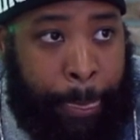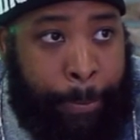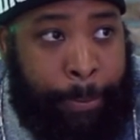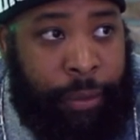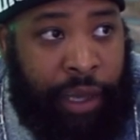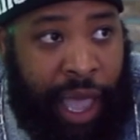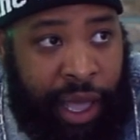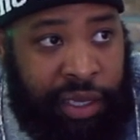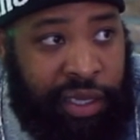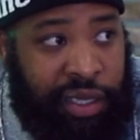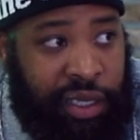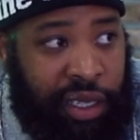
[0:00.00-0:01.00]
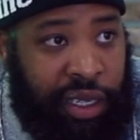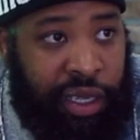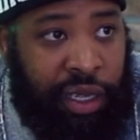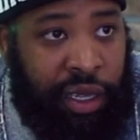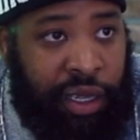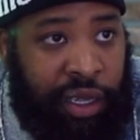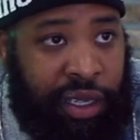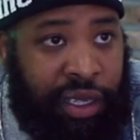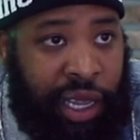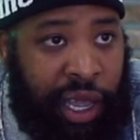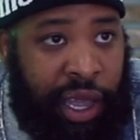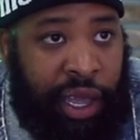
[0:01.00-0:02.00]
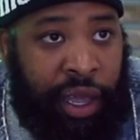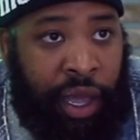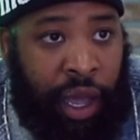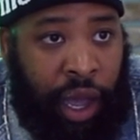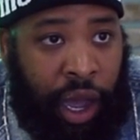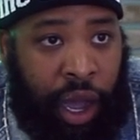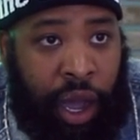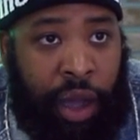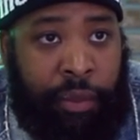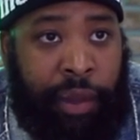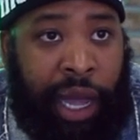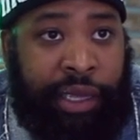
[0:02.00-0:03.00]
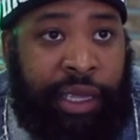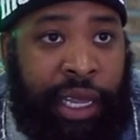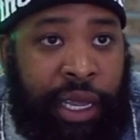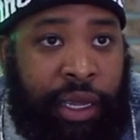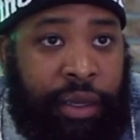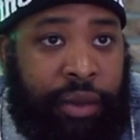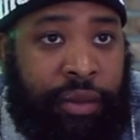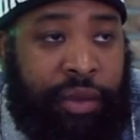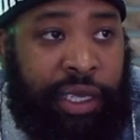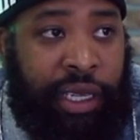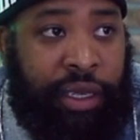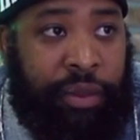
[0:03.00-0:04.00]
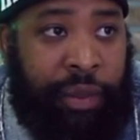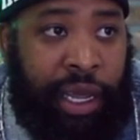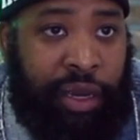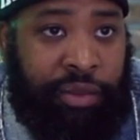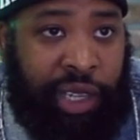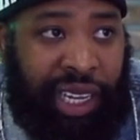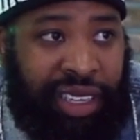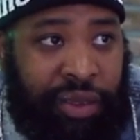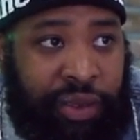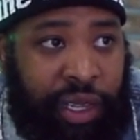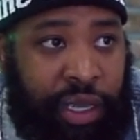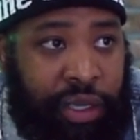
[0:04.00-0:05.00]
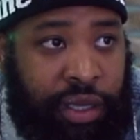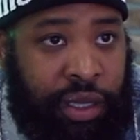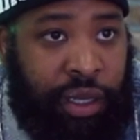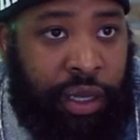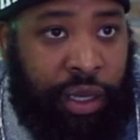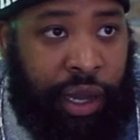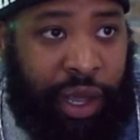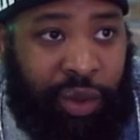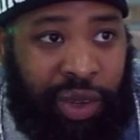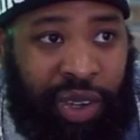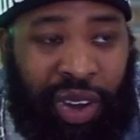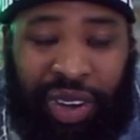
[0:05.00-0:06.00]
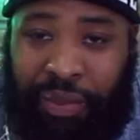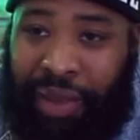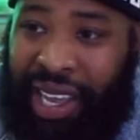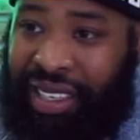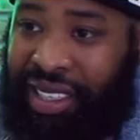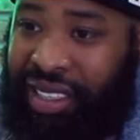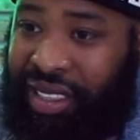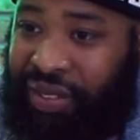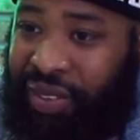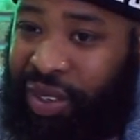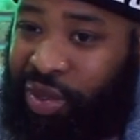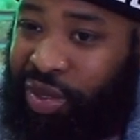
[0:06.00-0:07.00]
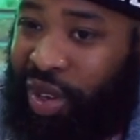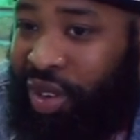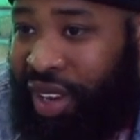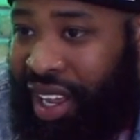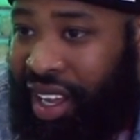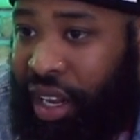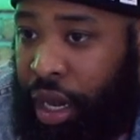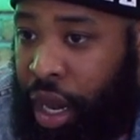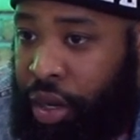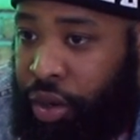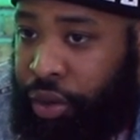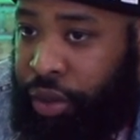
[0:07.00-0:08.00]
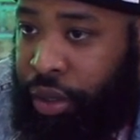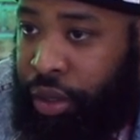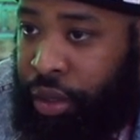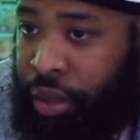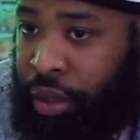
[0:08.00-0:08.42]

Like, you have a lot of pieces, but yeah. I think that's... see, the main objective is, like, when you go into Macy's, it feels so, like, cluttered.